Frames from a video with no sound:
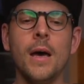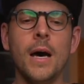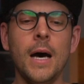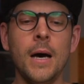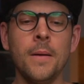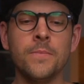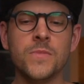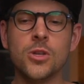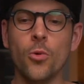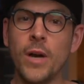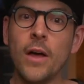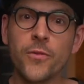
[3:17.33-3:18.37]
Um,
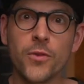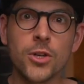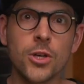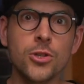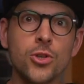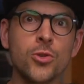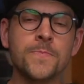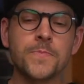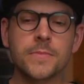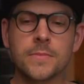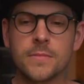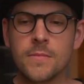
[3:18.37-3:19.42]
so without further ado,
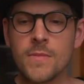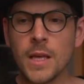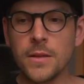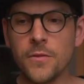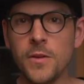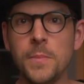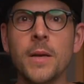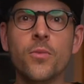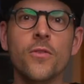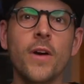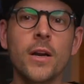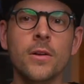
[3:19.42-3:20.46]
the V P N
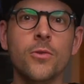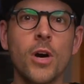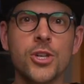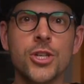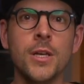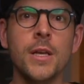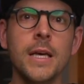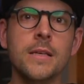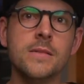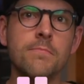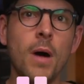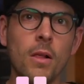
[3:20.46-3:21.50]
provider in question
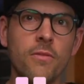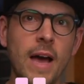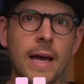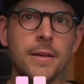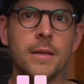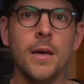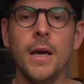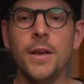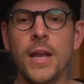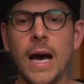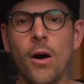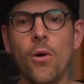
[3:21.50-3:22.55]
is Mullvad.
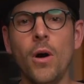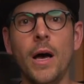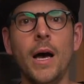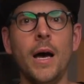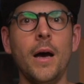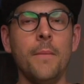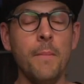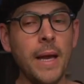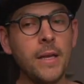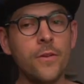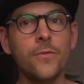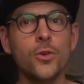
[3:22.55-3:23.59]
Now, uh,
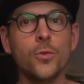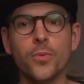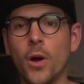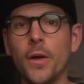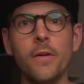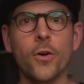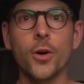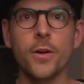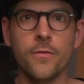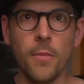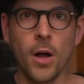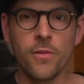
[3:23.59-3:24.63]
many of you probably have heard
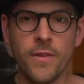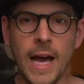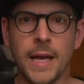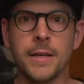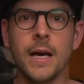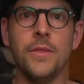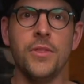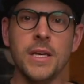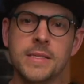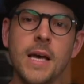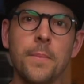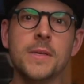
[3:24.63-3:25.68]
of Mullvad.
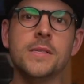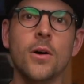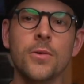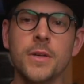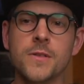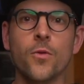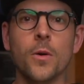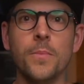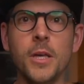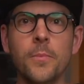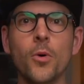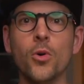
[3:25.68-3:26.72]
This episode is for
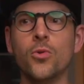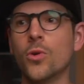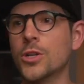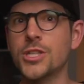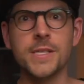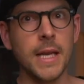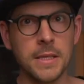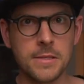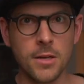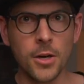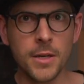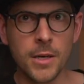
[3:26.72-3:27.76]
people who are just getting
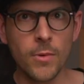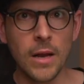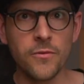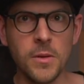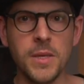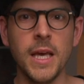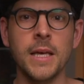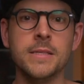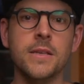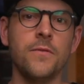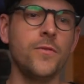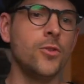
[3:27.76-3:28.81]
started around V P
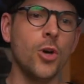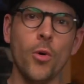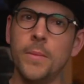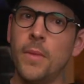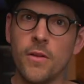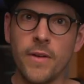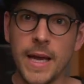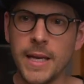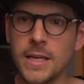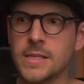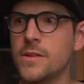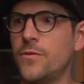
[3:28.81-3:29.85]
Ns. If you know what Mullvad
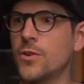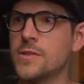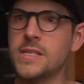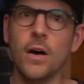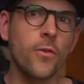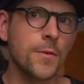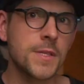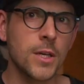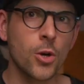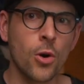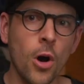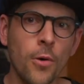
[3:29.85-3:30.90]
is, if you're self-hosting
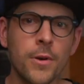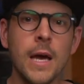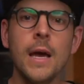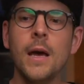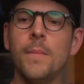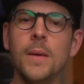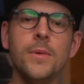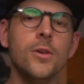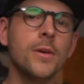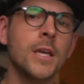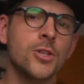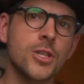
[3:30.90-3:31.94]
your own, maybe
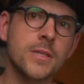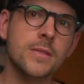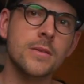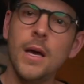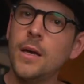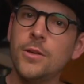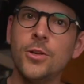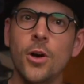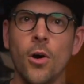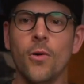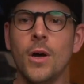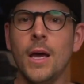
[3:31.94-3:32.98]
you can just, you
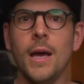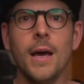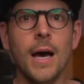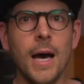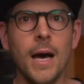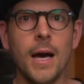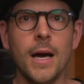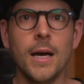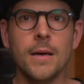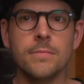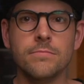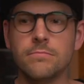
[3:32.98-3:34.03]
know,
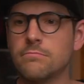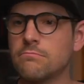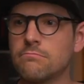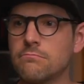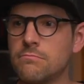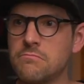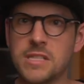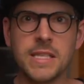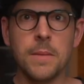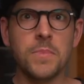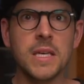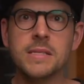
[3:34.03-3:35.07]
uh,
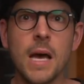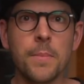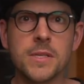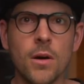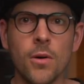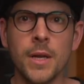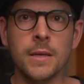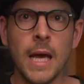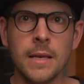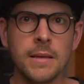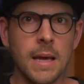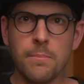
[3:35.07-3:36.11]
skip this episode and,
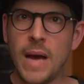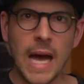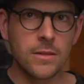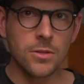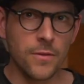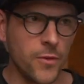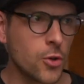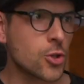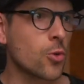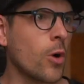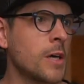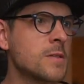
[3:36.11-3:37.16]
and get back to the
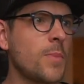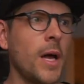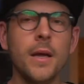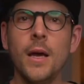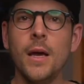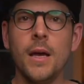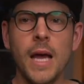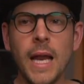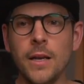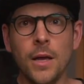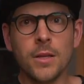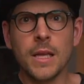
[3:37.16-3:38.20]
future ones. But
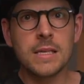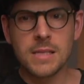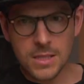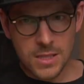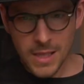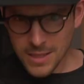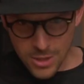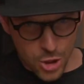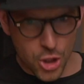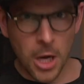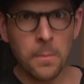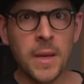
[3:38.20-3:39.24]
nonetheless, let's let's
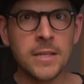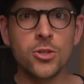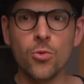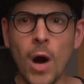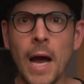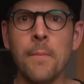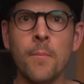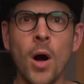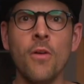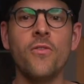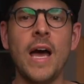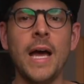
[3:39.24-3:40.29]
jump into why
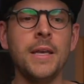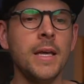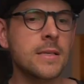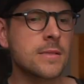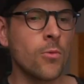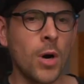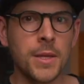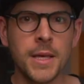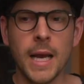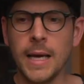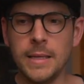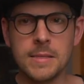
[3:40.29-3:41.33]
Mullvad is the one
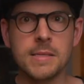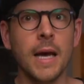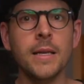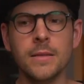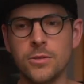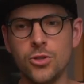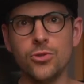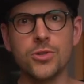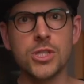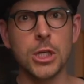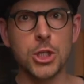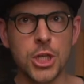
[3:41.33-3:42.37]
that I decided to
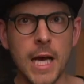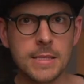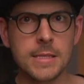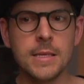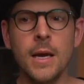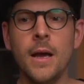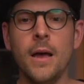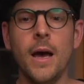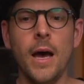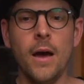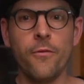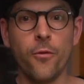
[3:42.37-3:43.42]
suggest
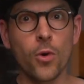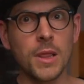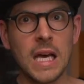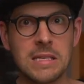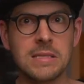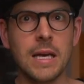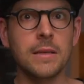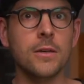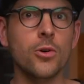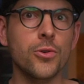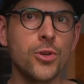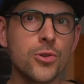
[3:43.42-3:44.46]
uh, for less
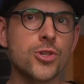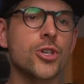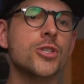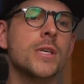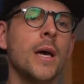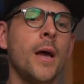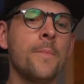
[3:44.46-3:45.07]
technical users.